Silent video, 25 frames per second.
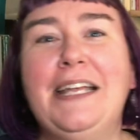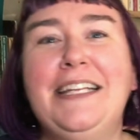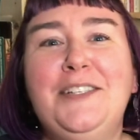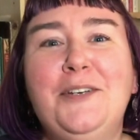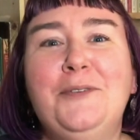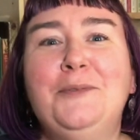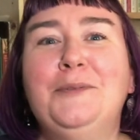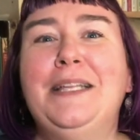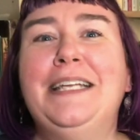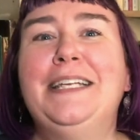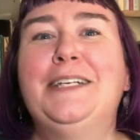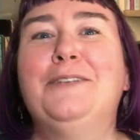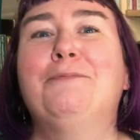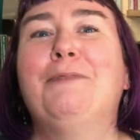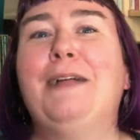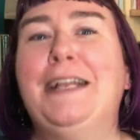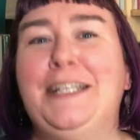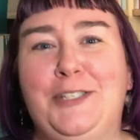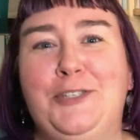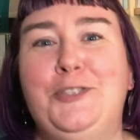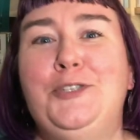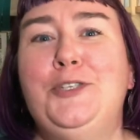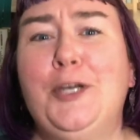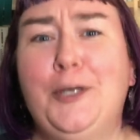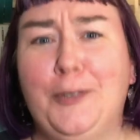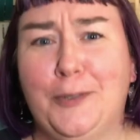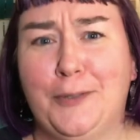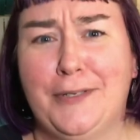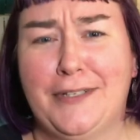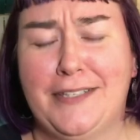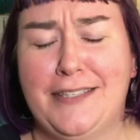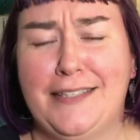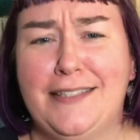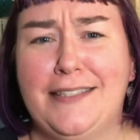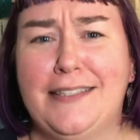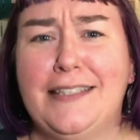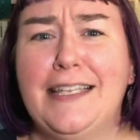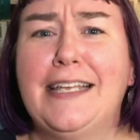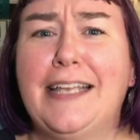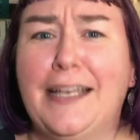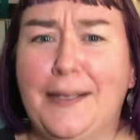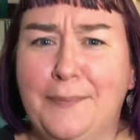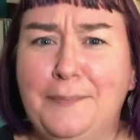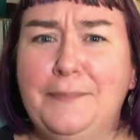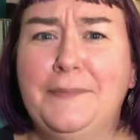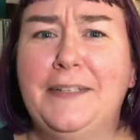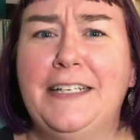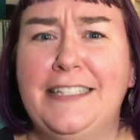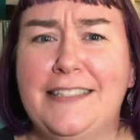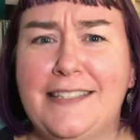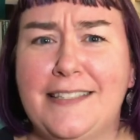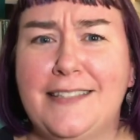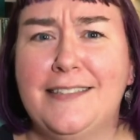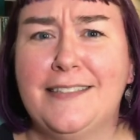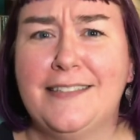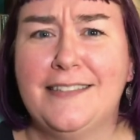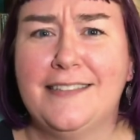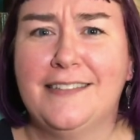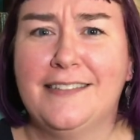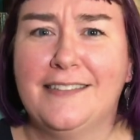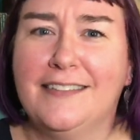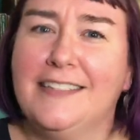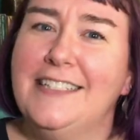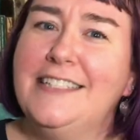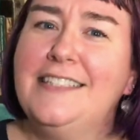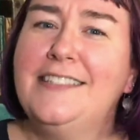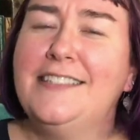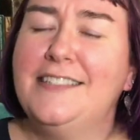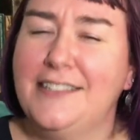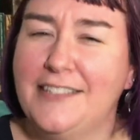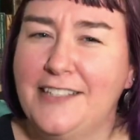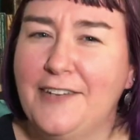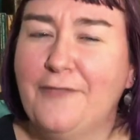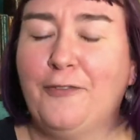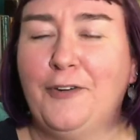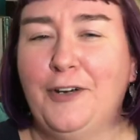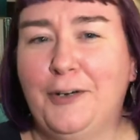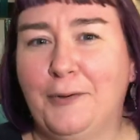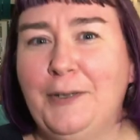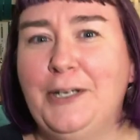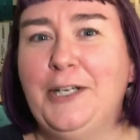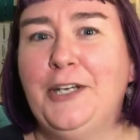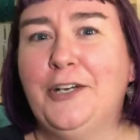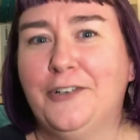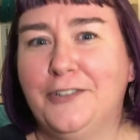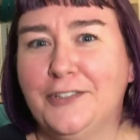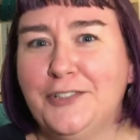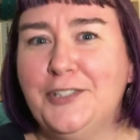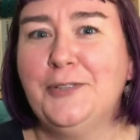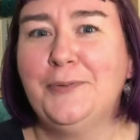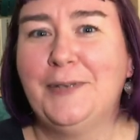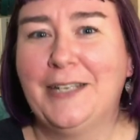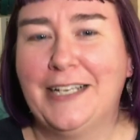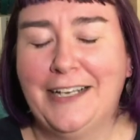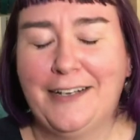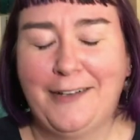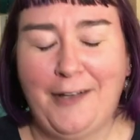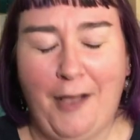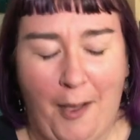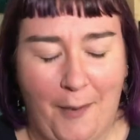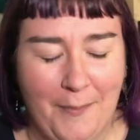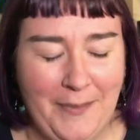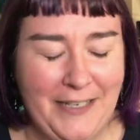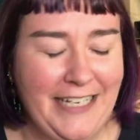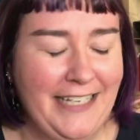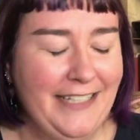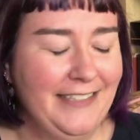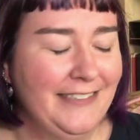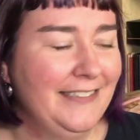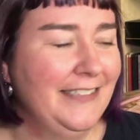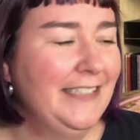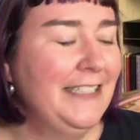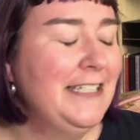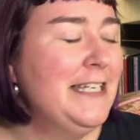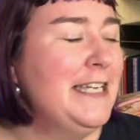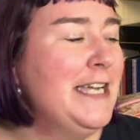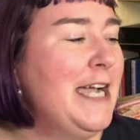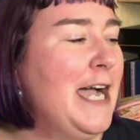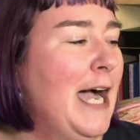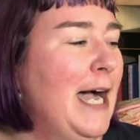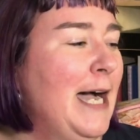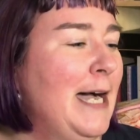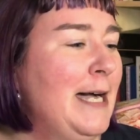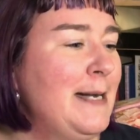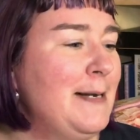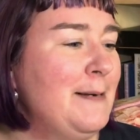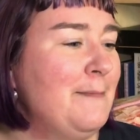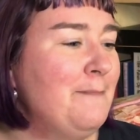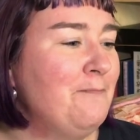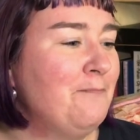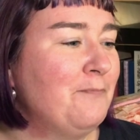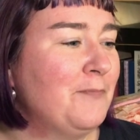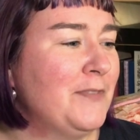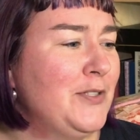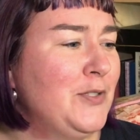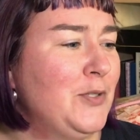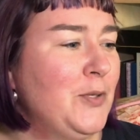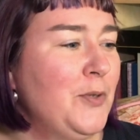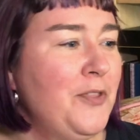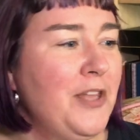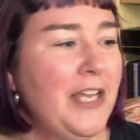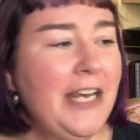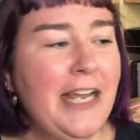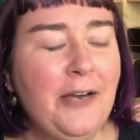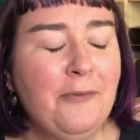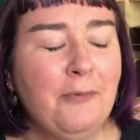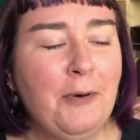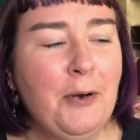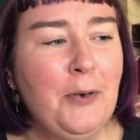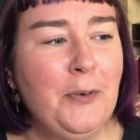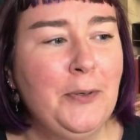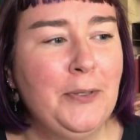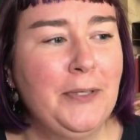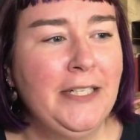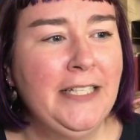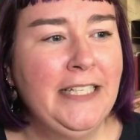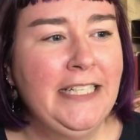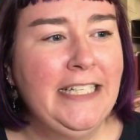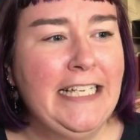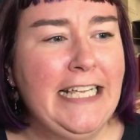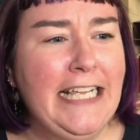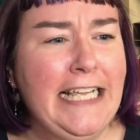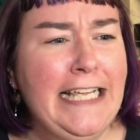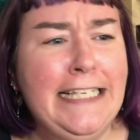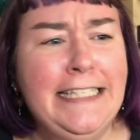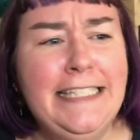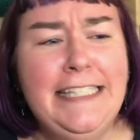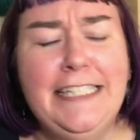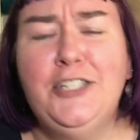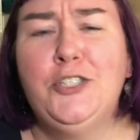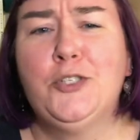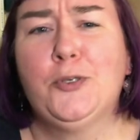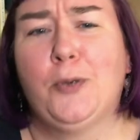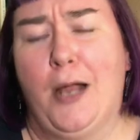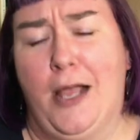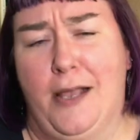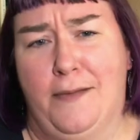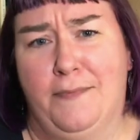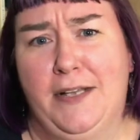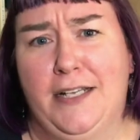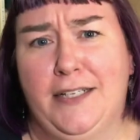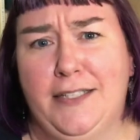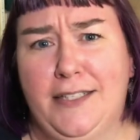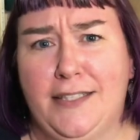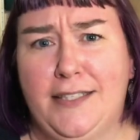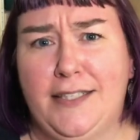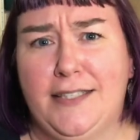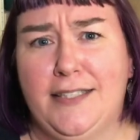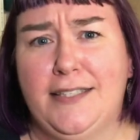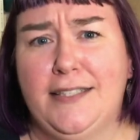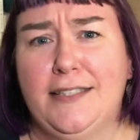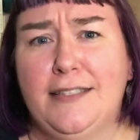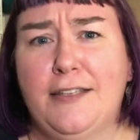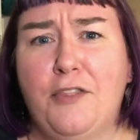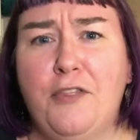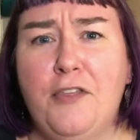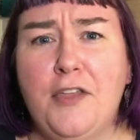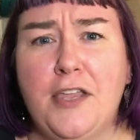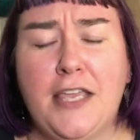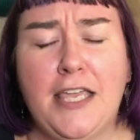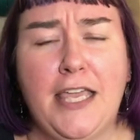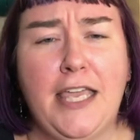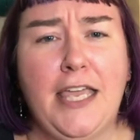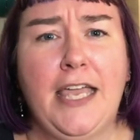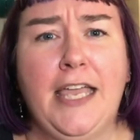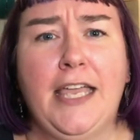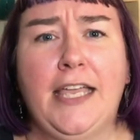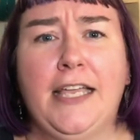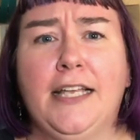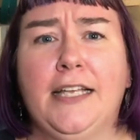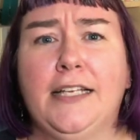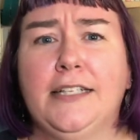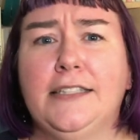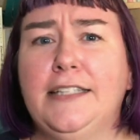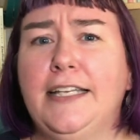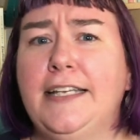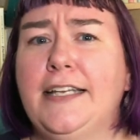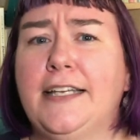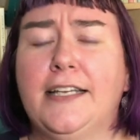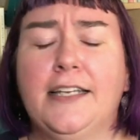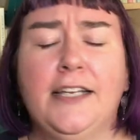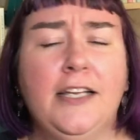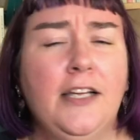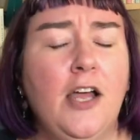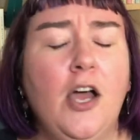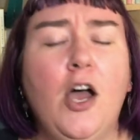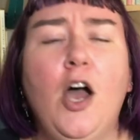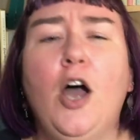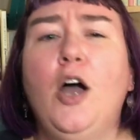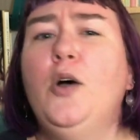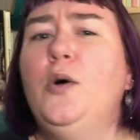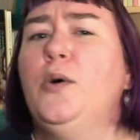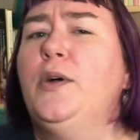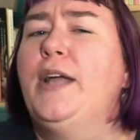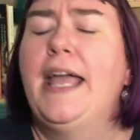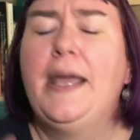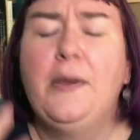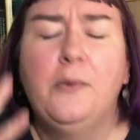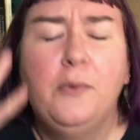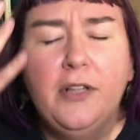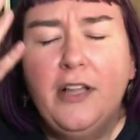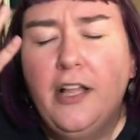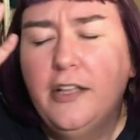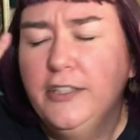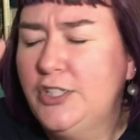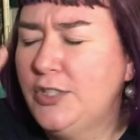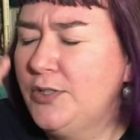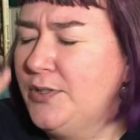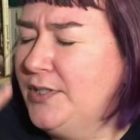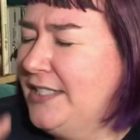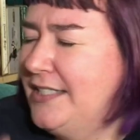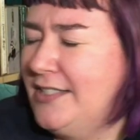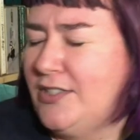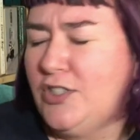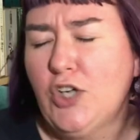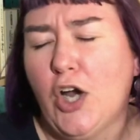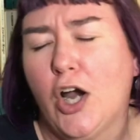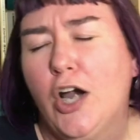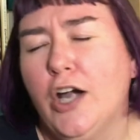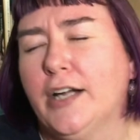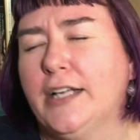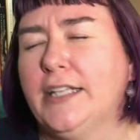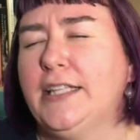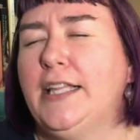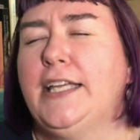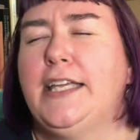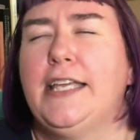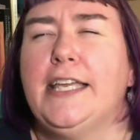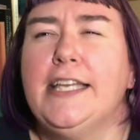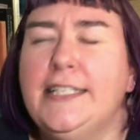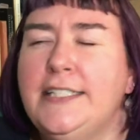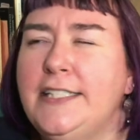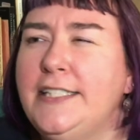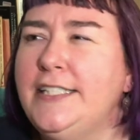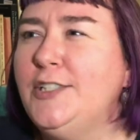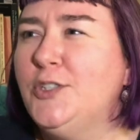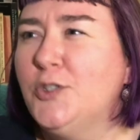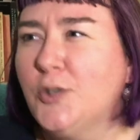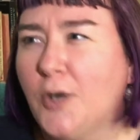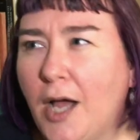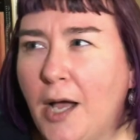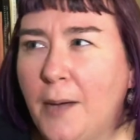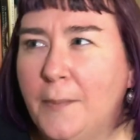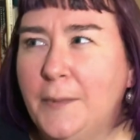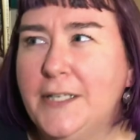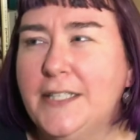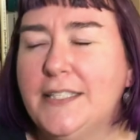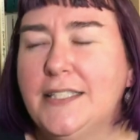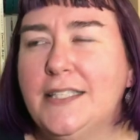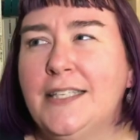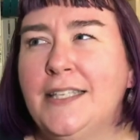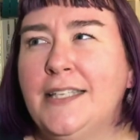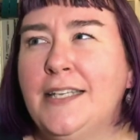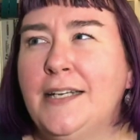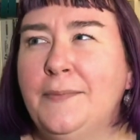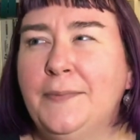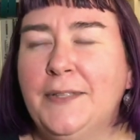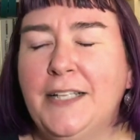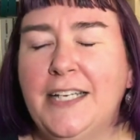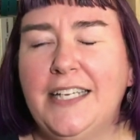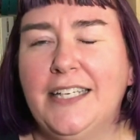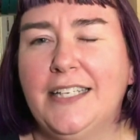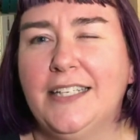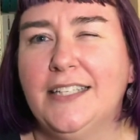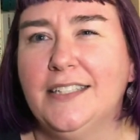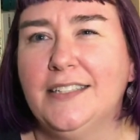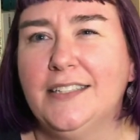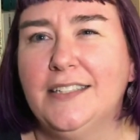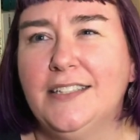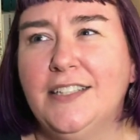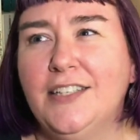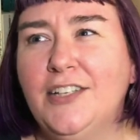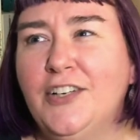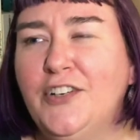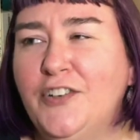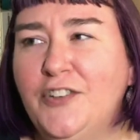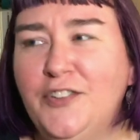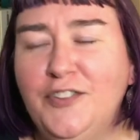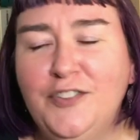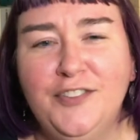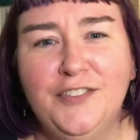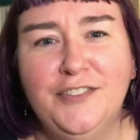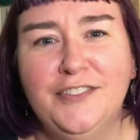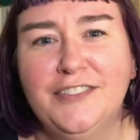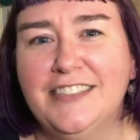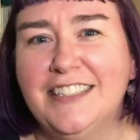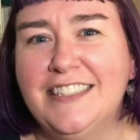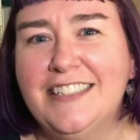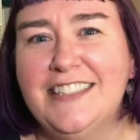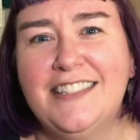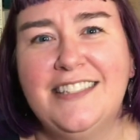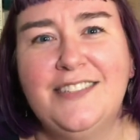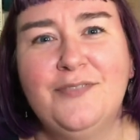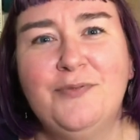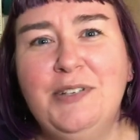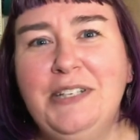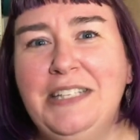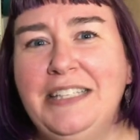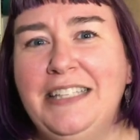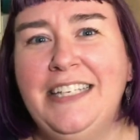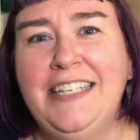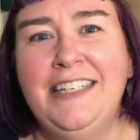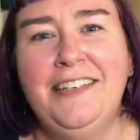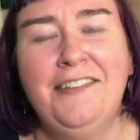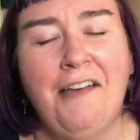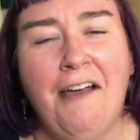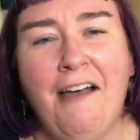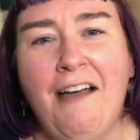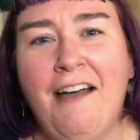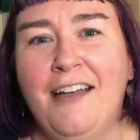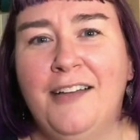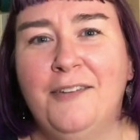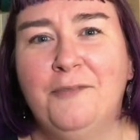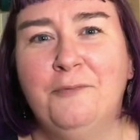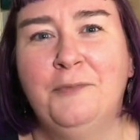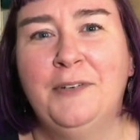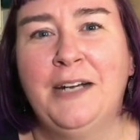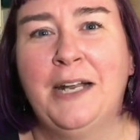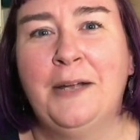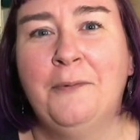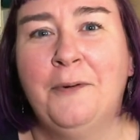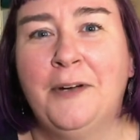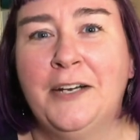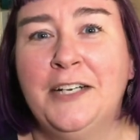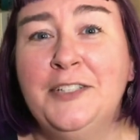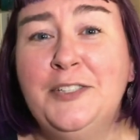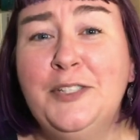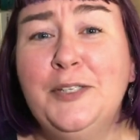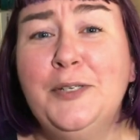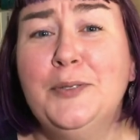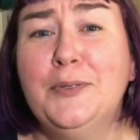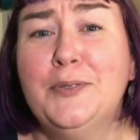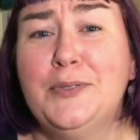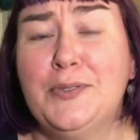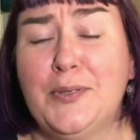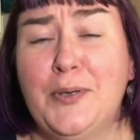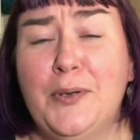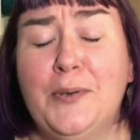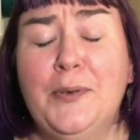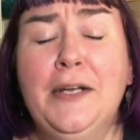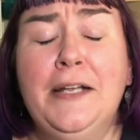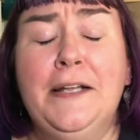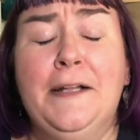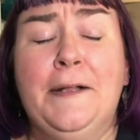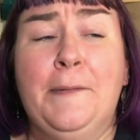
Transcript: I don't like write jokes. Like, it's different when you're doing a comedy. So then I wrote indie dramas, thinking like, okay, well, I'll do these dark, like, indie dramas. And then I'm like, no, that's really not what I want to do. So